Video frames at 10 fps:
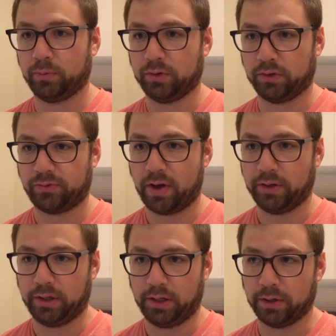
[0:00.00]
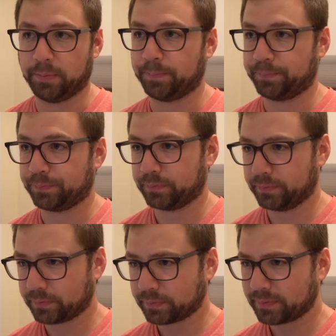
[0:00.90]
which is found in here.
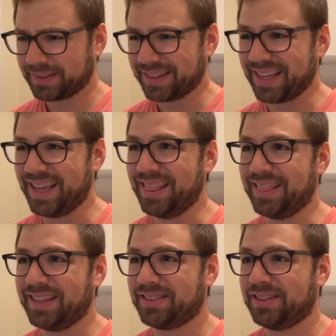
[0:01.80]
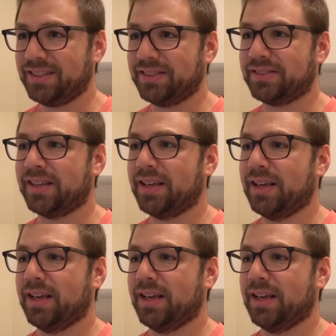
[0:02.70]
And this is